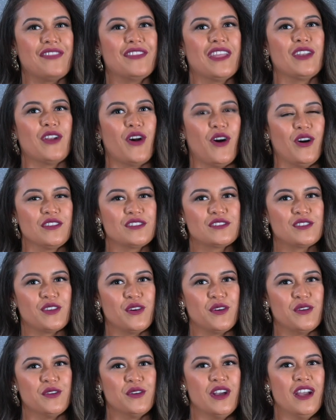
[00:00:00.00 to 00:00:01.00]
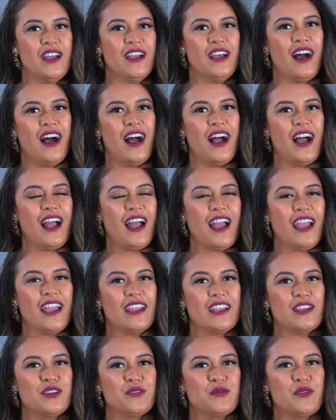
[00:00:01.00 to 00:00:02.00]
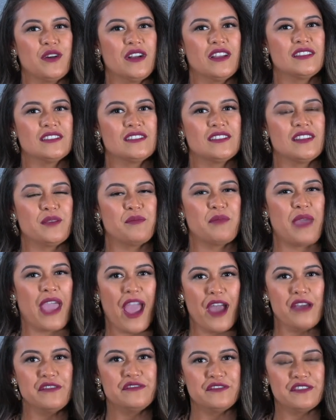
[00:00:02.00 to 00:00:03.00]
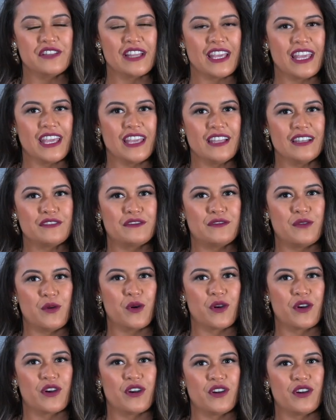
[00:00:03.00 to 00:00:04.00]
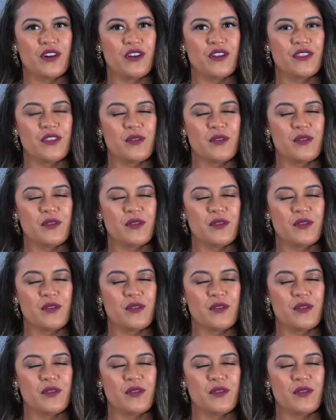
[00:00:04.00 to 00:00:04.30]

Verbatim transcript: And then also I was the pamphlet for